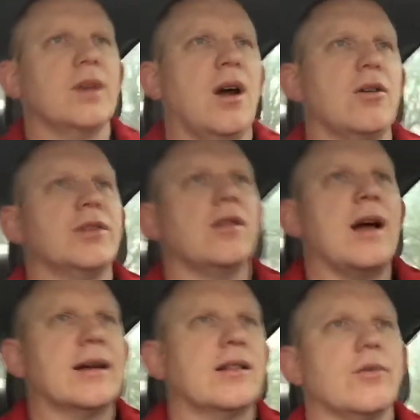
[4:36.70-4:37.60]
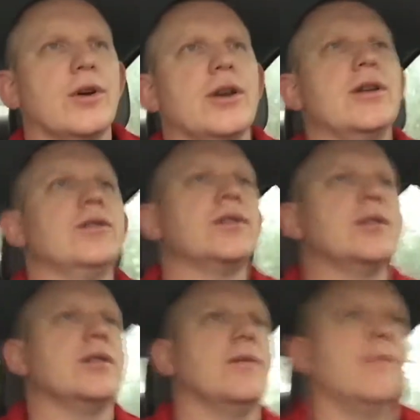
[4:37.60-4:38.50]
I also like the
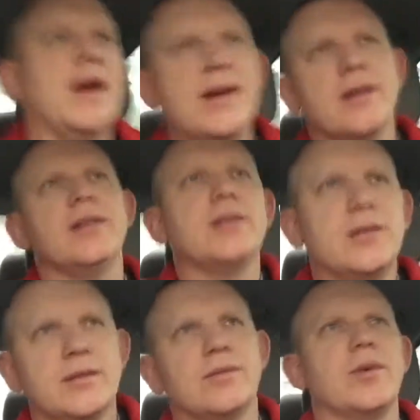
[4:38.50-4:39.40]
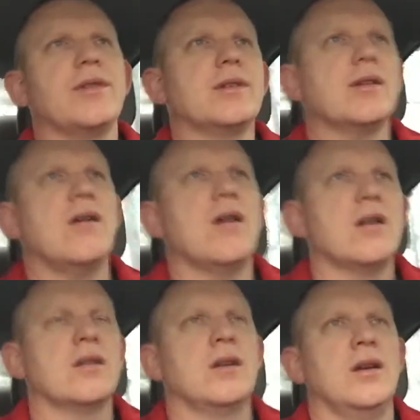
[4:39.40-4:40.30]
reduced maintenance with this
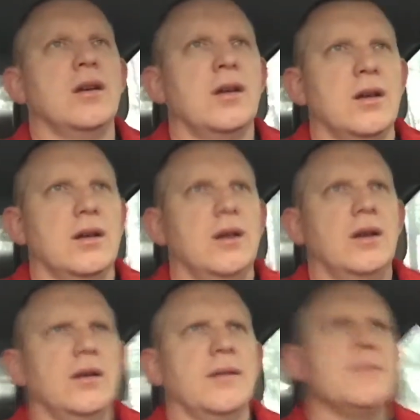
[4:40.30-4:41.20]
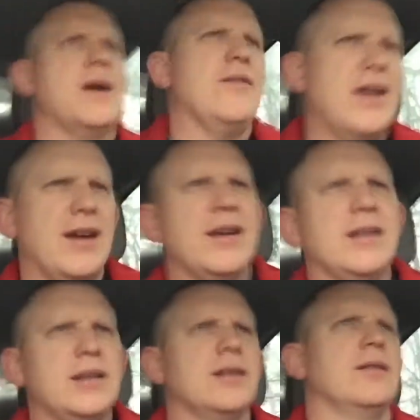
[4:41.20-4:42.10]
car. I've had
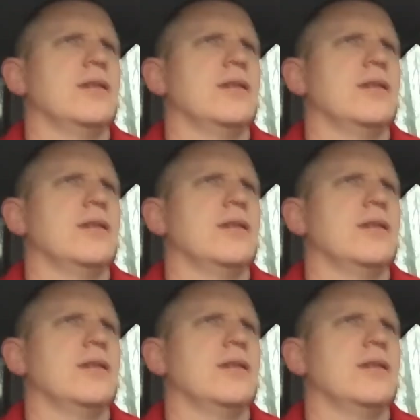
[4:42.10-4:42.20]
it